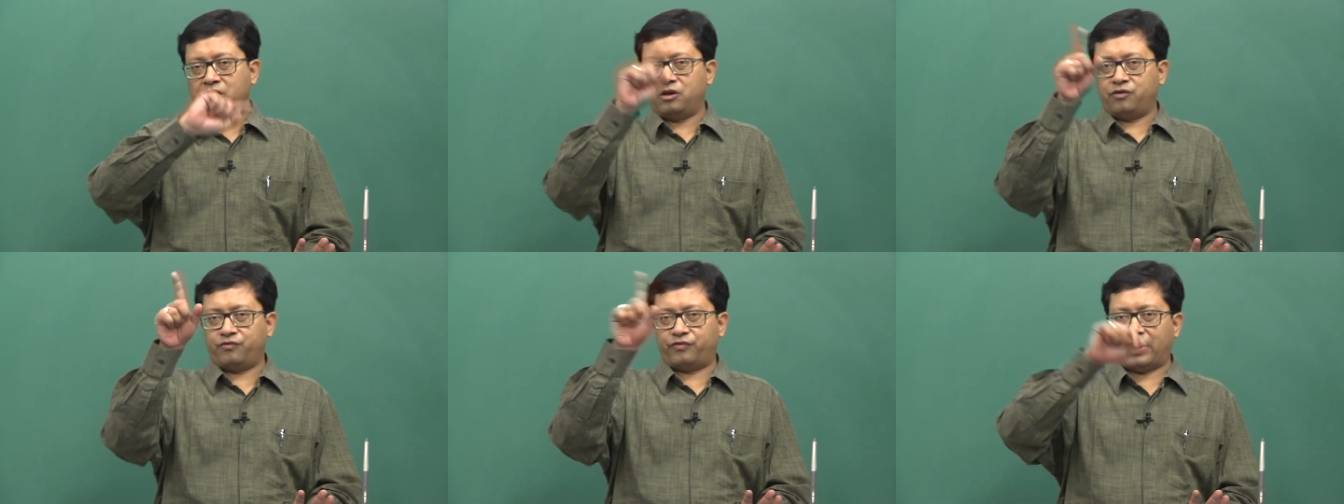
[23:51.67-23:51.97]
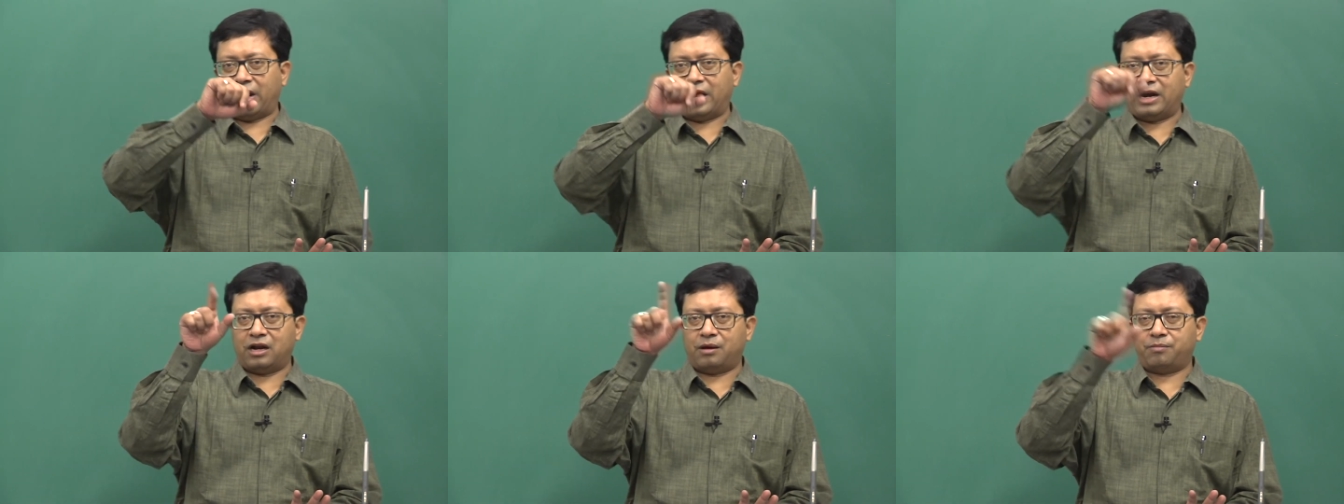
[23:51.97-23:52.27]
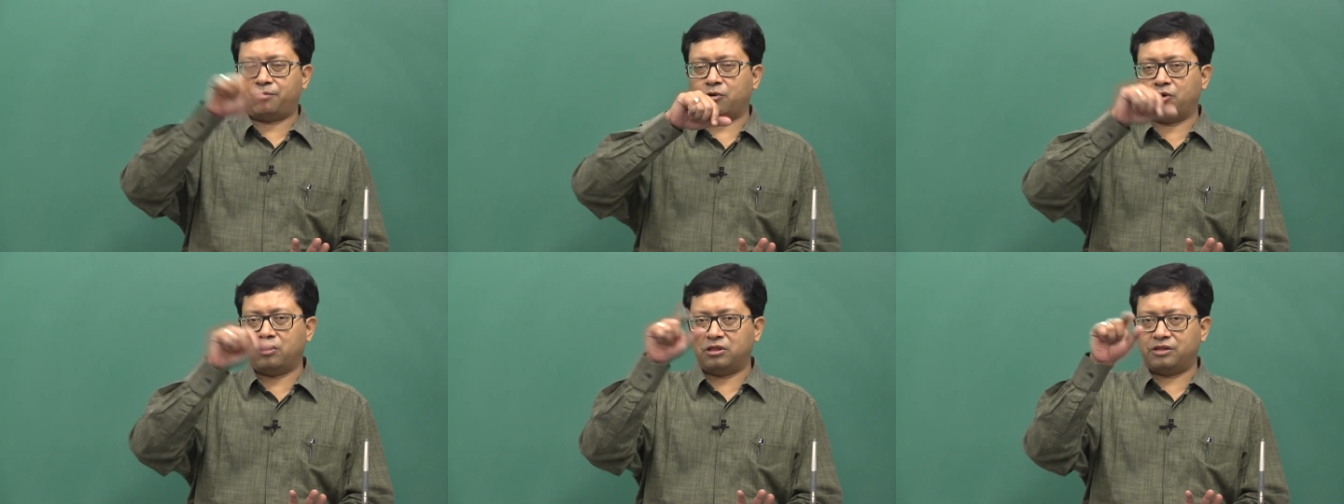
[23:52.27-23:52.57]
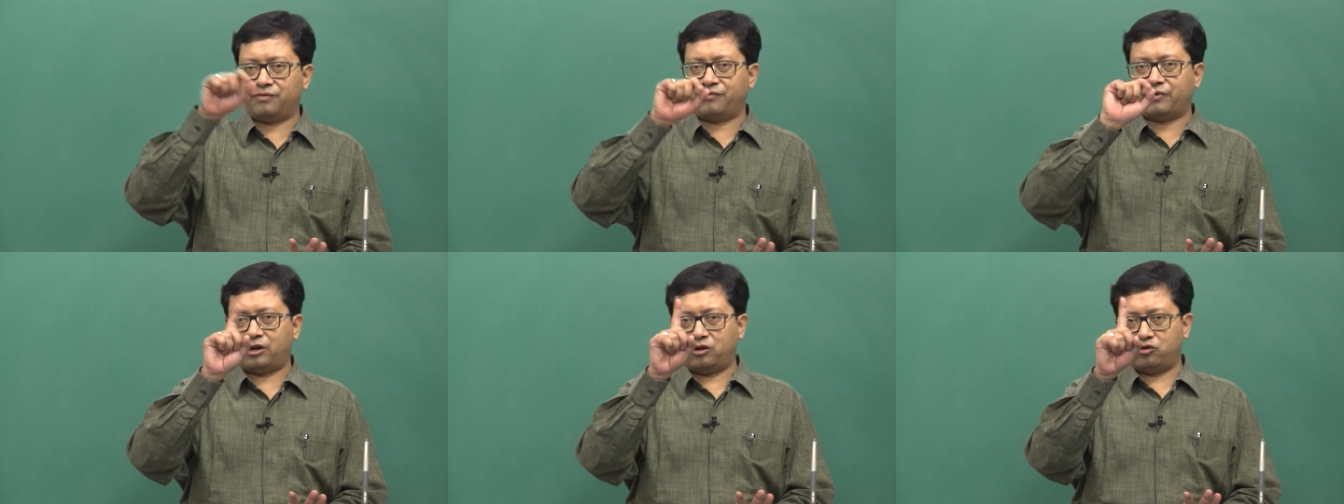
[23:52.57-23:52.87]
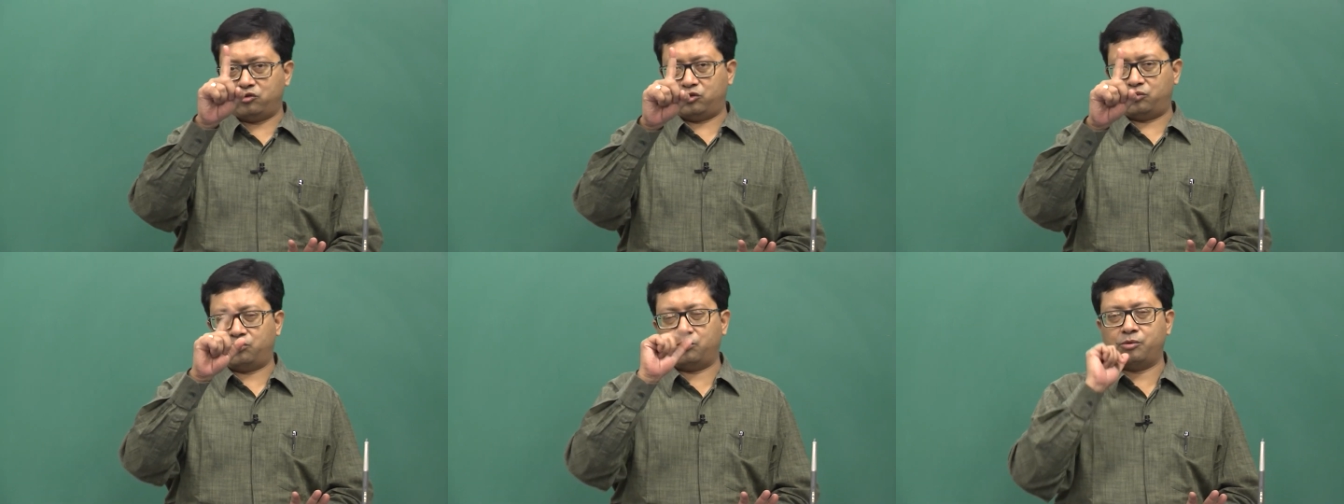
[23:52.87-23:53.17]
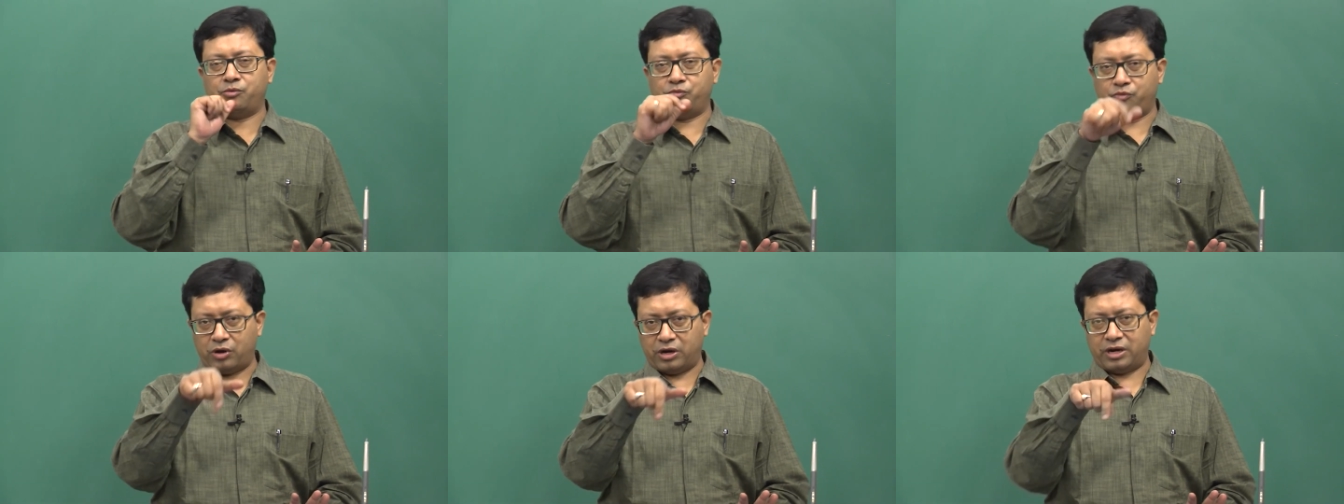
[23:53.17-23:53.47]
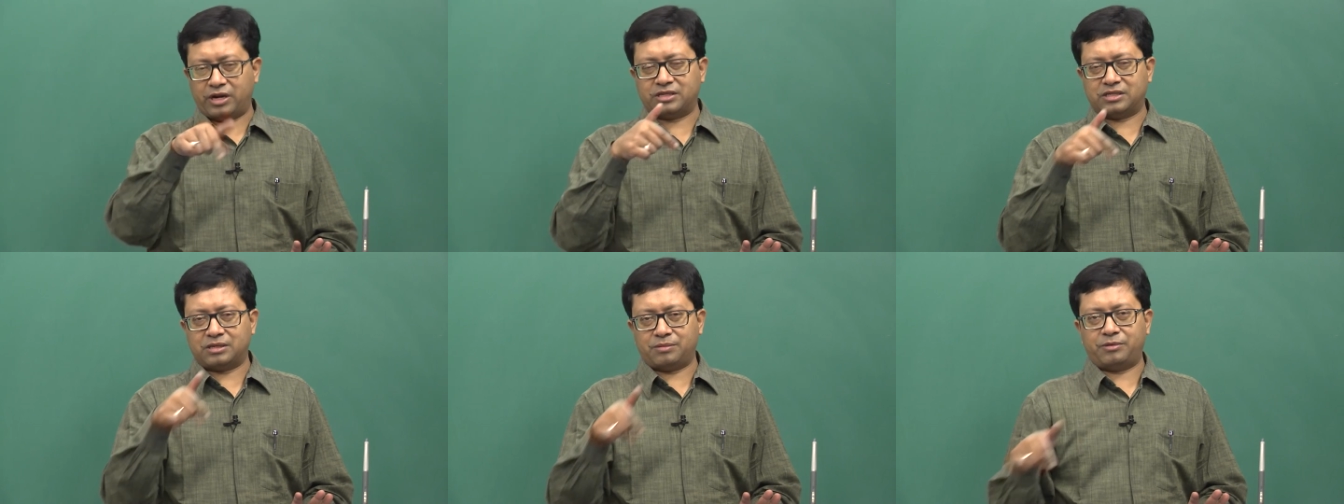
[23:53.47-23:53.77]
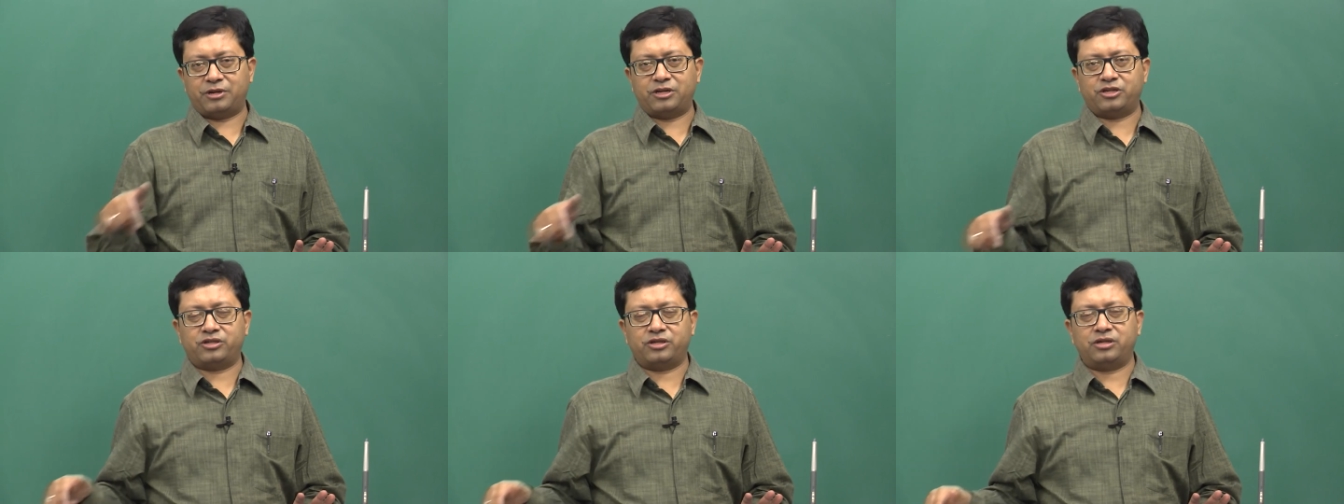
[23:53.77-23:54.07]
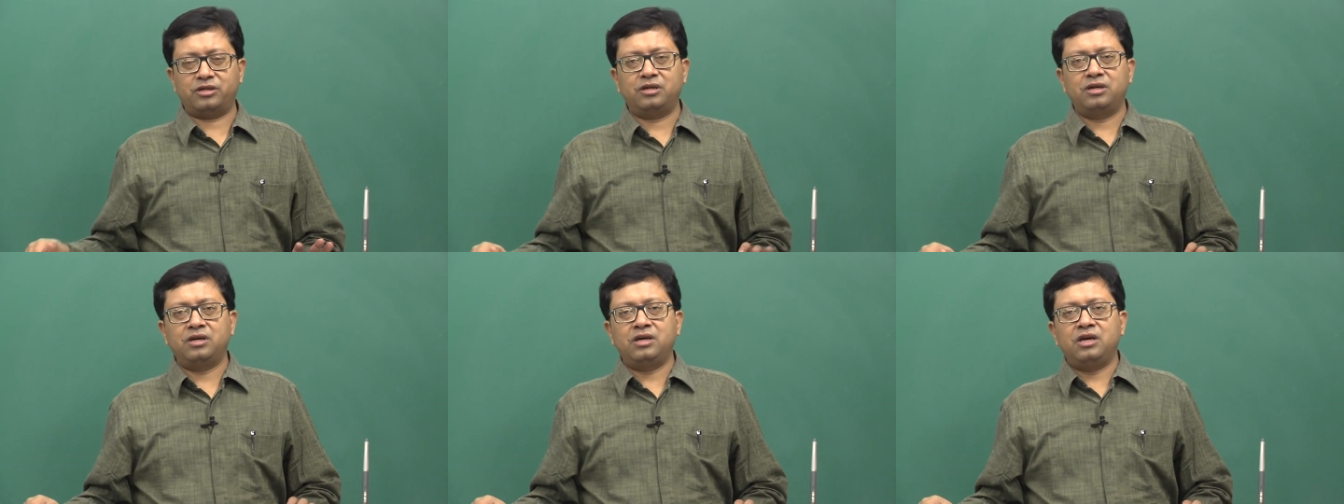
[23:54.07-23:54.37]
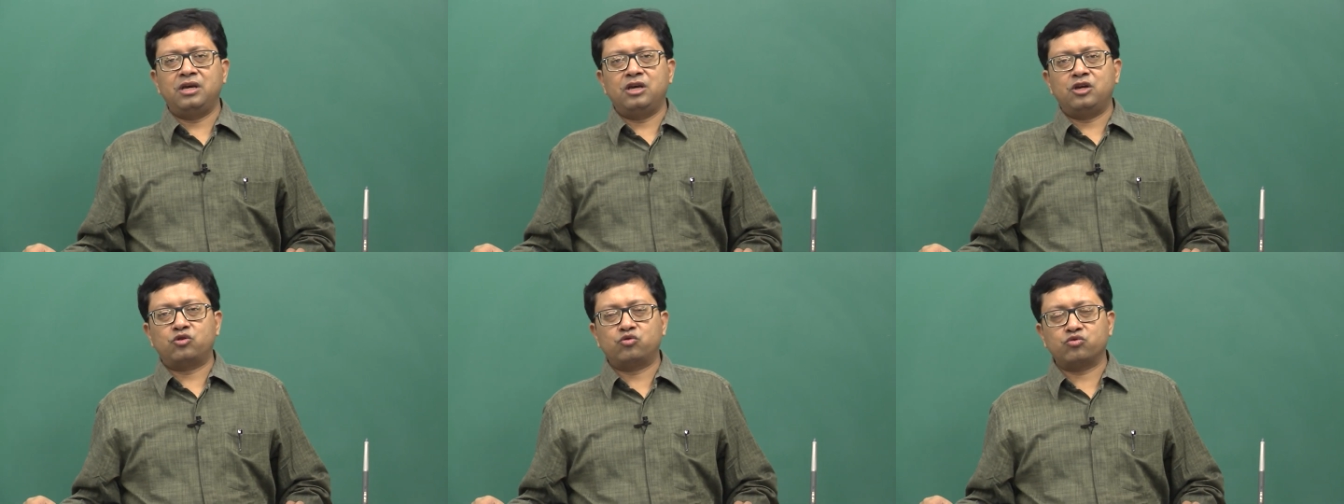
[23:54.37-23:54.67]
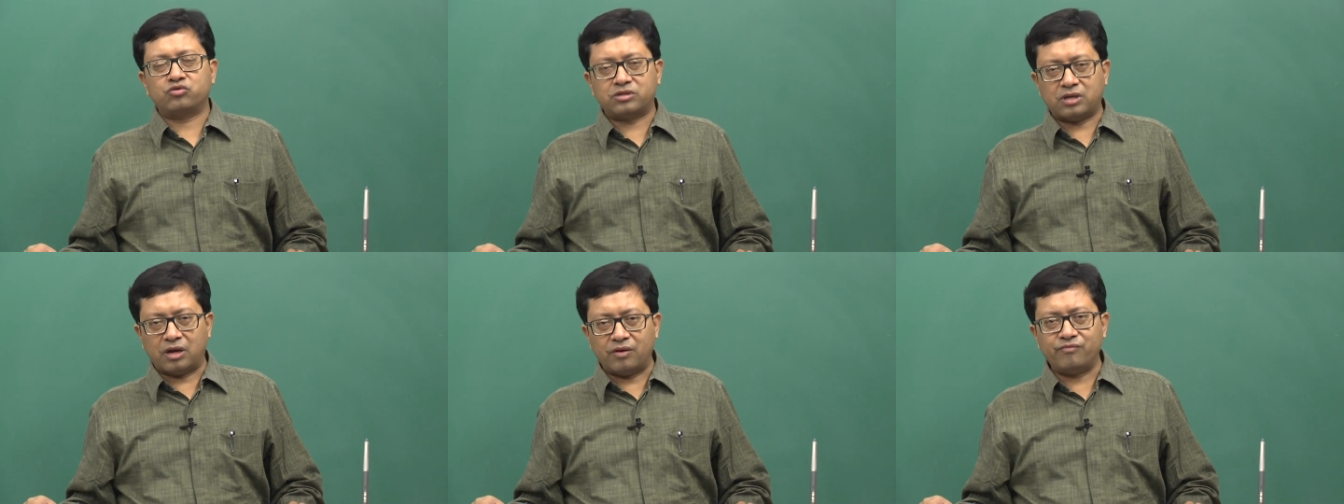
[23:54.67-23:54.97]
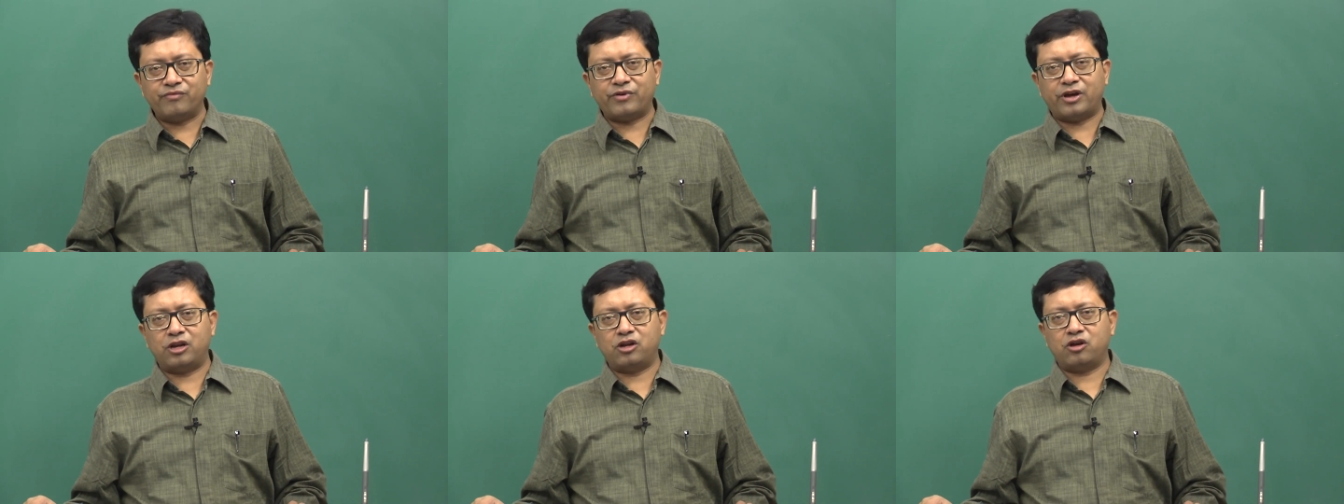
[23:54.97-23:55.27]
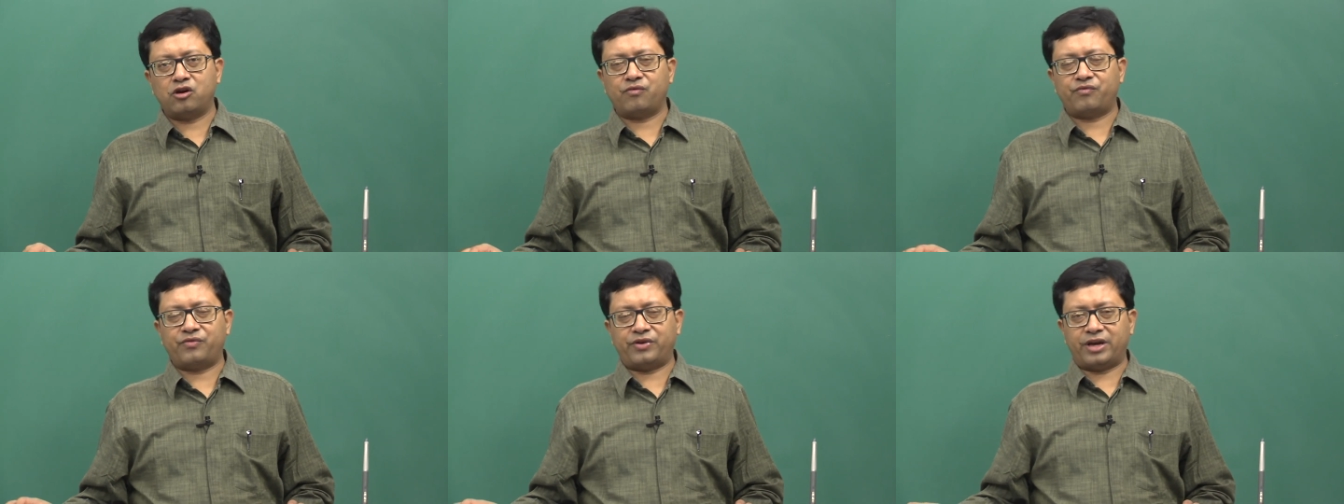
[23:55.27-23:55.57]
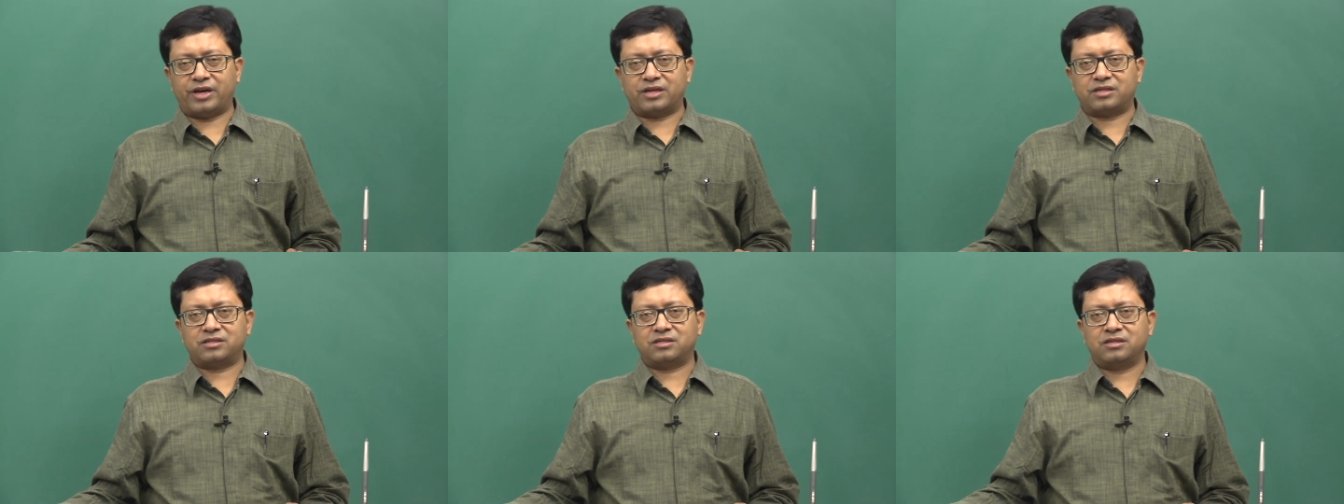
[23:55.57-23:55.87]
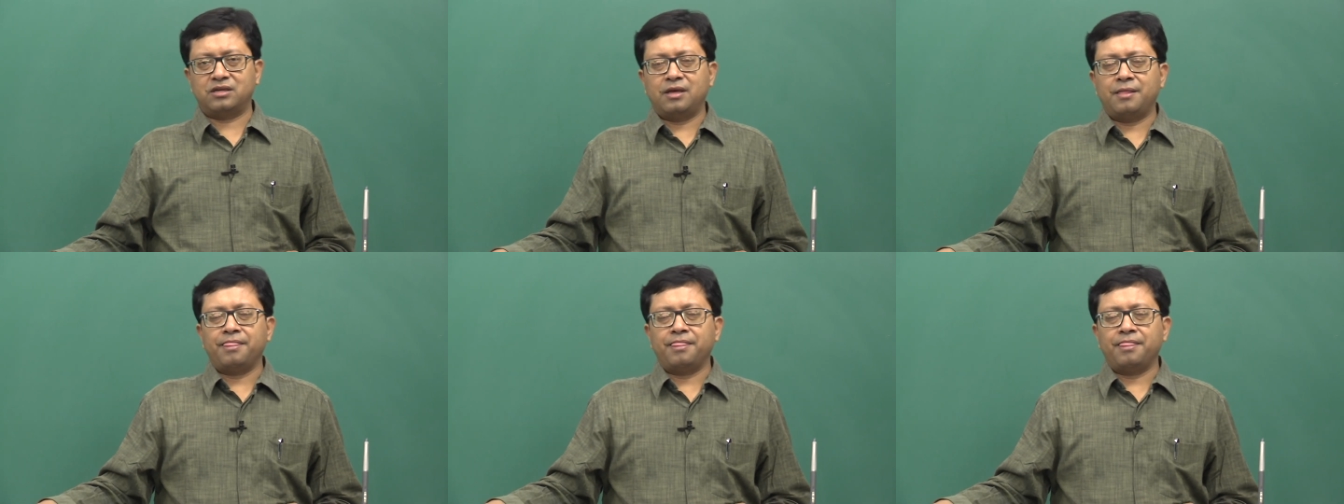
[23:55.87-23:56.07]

if you add up all the values, it will be 1, as I mentioned, to some value of x,